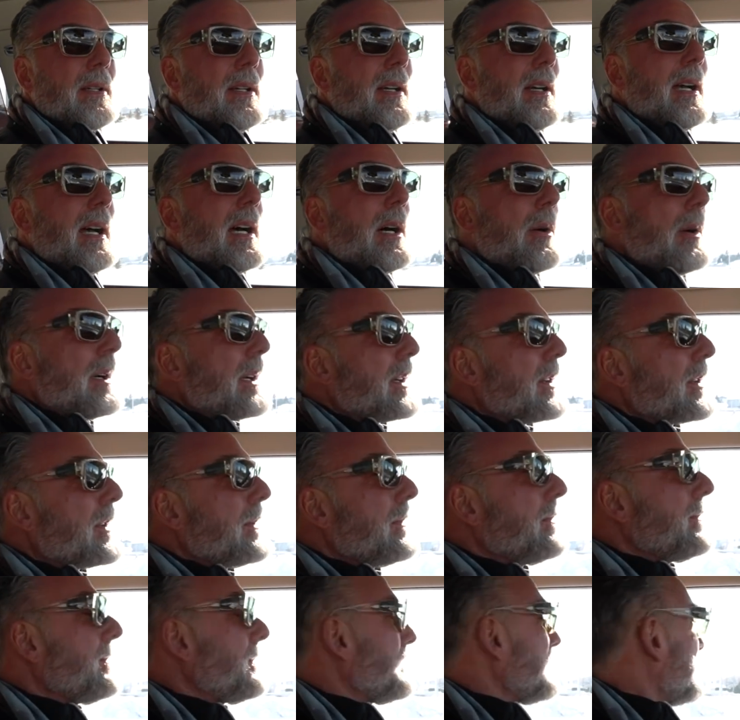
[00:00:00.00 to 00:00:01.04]
how I could
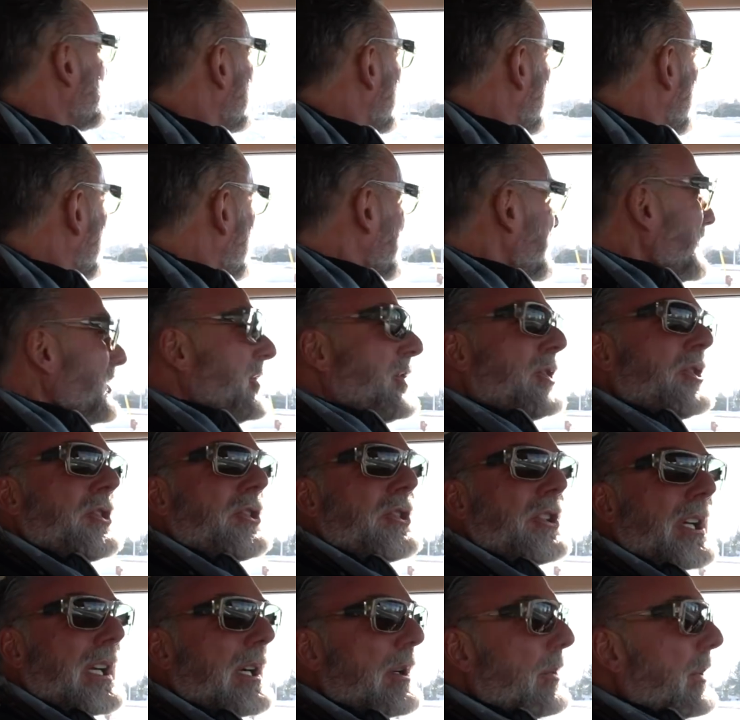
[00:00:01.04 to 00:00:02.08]

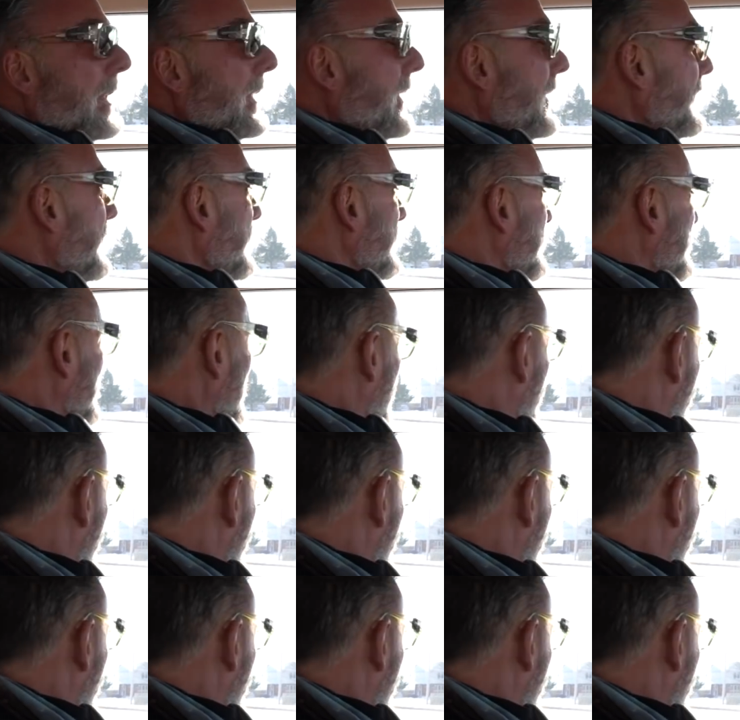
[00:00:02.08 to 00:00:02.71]
share with you